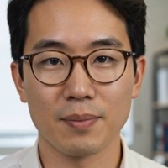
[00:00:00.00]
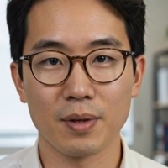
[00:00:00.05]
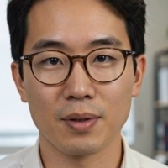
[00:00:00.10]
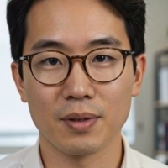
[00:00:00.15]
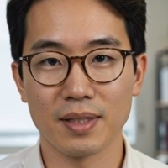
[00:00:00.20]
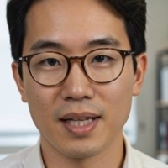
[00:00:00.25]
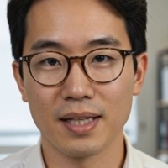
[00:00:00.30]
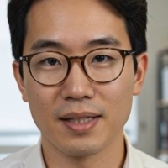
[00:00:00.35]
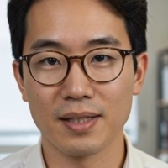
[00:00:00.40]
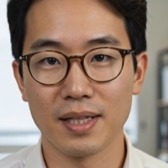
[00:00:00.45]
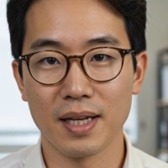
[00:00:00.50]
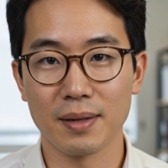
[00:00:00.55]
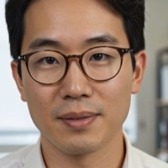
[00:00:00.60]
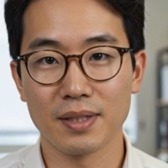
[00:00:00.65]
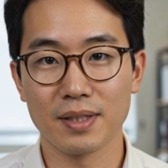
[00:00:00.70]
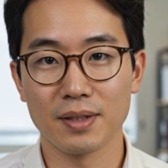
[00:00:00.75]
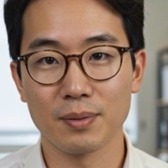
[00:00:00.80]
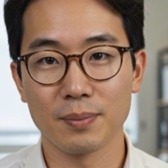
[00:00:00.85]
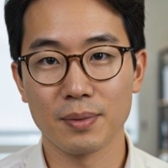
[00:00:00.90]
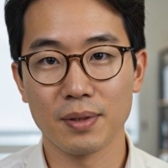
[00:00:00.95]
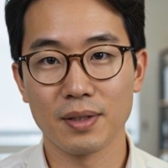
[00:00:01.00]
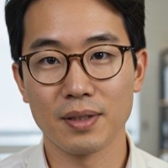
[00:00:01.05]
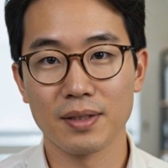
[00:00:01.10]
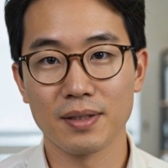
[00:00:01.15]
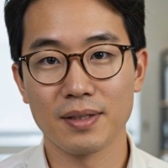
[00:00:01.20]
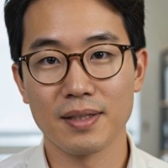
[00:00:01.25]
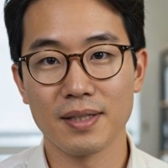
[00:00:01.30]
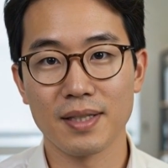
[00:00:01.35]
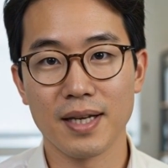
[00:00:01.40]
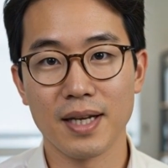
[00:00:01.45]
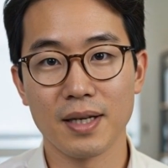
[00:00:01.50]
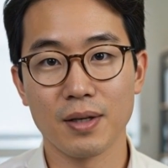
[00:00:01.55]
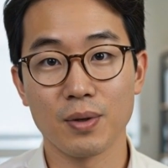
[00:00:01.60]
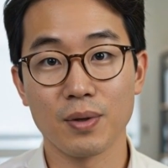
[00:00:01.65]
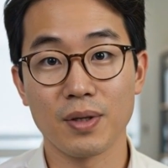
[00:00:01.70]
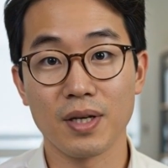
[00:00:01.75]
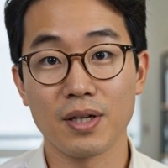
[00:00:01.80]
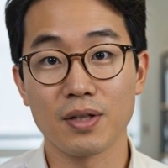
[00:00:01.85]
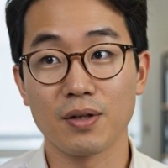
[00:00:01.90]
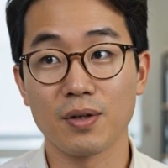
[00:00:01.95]
Most desktop distributions handle
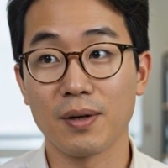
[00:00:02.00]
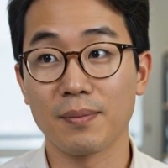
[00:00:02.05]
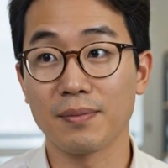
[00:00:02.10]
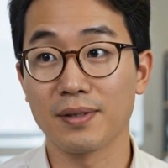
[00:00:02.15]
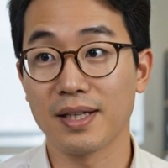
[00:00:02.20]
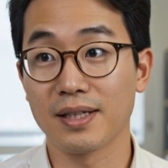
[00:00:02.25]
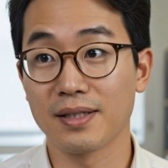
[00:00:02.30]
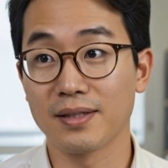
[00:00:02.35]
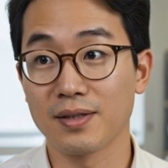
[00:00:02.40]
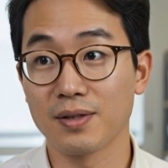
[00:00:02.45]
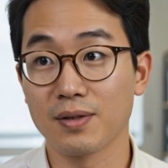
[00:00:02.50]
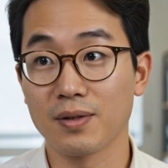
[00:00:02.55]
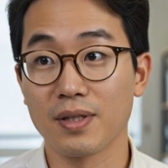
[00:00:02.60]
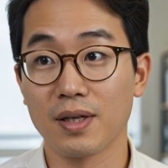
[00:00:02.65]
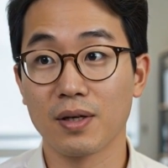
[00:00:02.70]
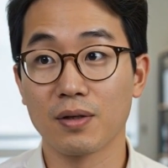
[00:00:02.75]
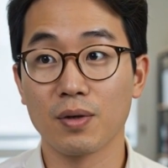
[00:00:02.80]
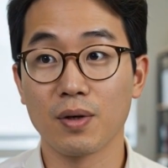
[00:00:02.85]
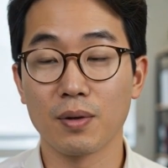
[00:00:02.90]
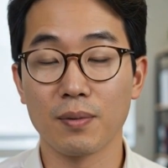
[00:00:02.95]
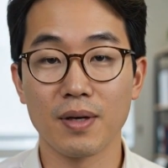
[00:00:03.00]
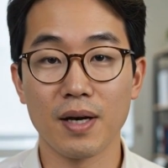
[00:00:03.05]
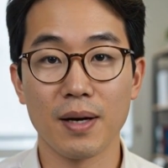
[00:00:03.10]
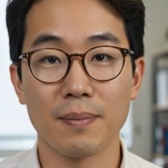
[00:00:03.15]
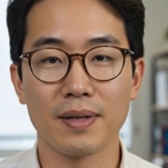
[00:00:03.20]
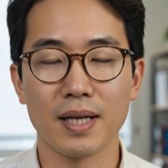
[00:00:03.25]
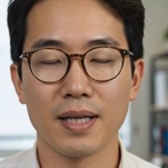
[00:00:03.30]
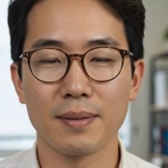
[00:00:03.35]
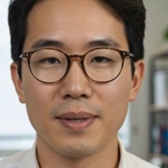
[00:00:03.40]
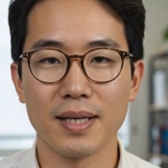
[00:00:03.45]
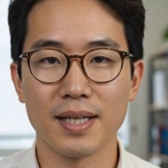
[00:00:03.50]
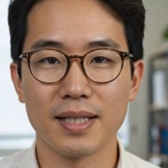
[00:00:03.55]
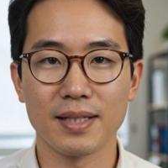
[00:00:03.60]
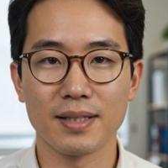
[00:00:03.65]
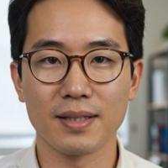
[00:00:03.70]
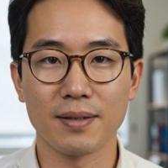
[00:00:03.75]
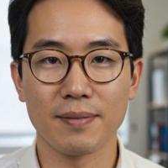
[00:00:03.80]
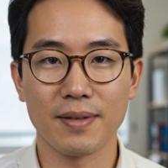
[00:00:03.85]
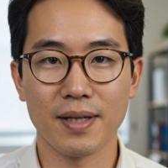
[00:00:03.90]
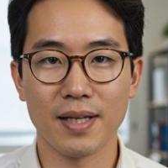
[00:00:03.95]
kernel updates through their normal update
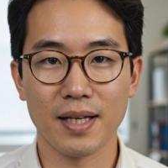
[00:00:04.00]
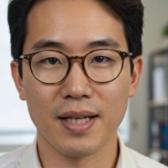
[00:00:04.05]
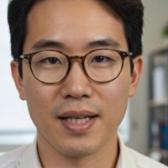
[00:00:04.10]
mechanism,